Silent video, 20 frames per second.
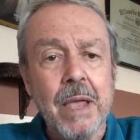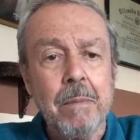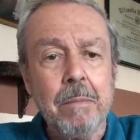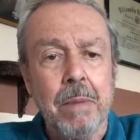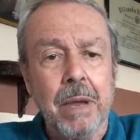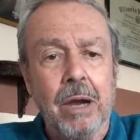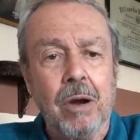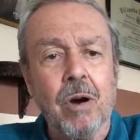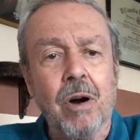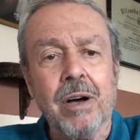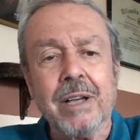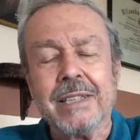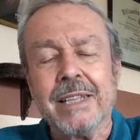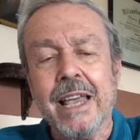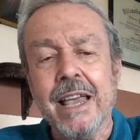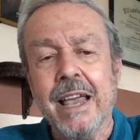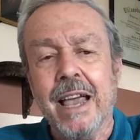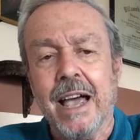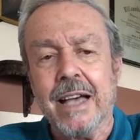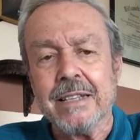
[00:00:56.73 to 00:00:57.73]
because
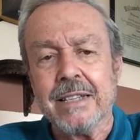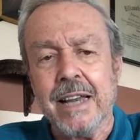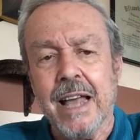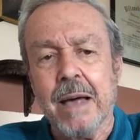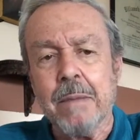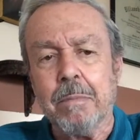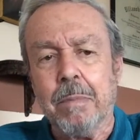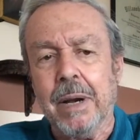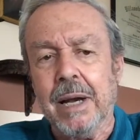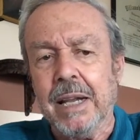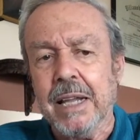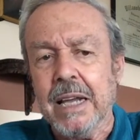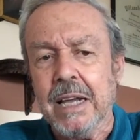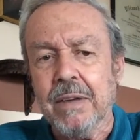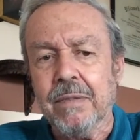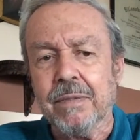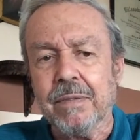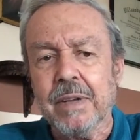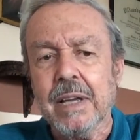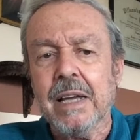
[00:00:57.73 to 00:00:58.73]
he has not
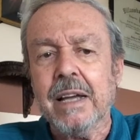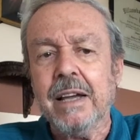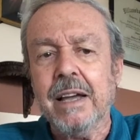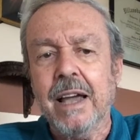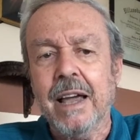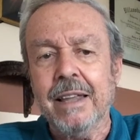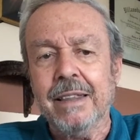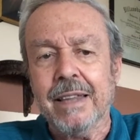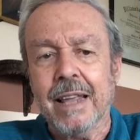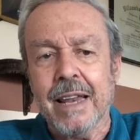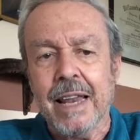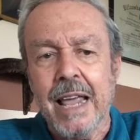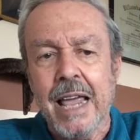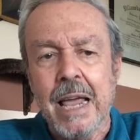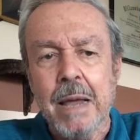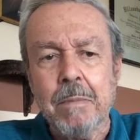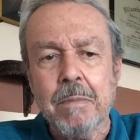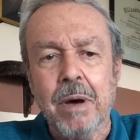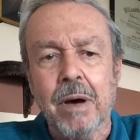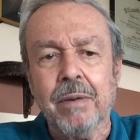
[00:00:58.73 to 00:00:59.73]
believed in the
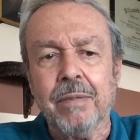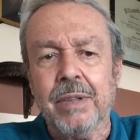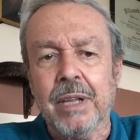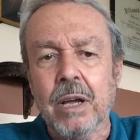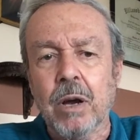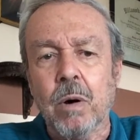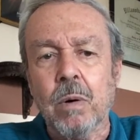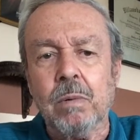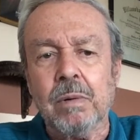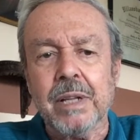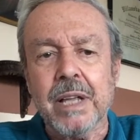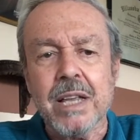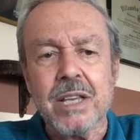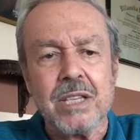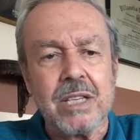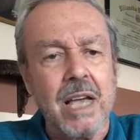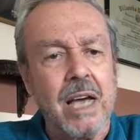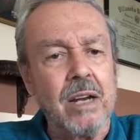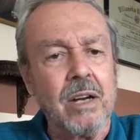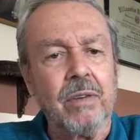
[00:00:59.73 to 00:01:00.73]
name of the only
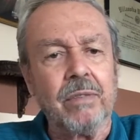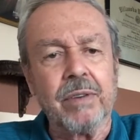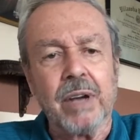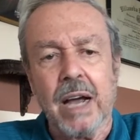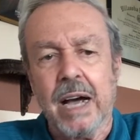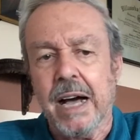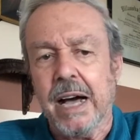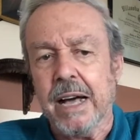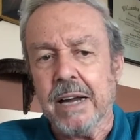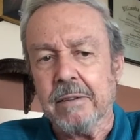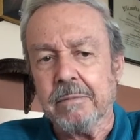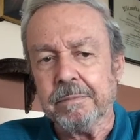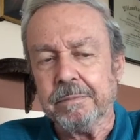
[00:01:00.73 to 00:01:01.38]
Son of God."